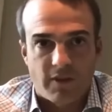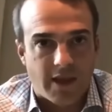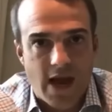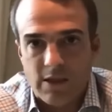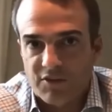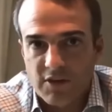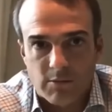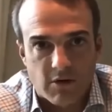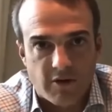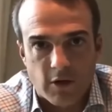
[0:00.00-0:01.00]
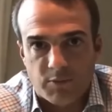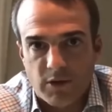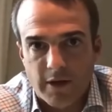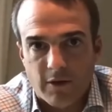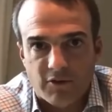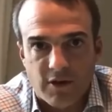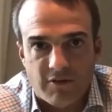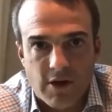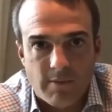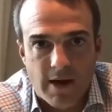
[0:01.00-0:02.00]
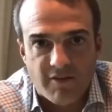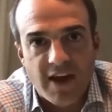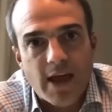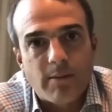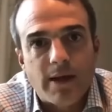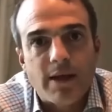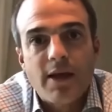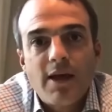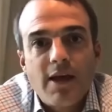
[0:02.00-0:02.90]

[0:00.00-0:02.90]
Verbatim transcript: and the countless number of other players that have come out of Hammond,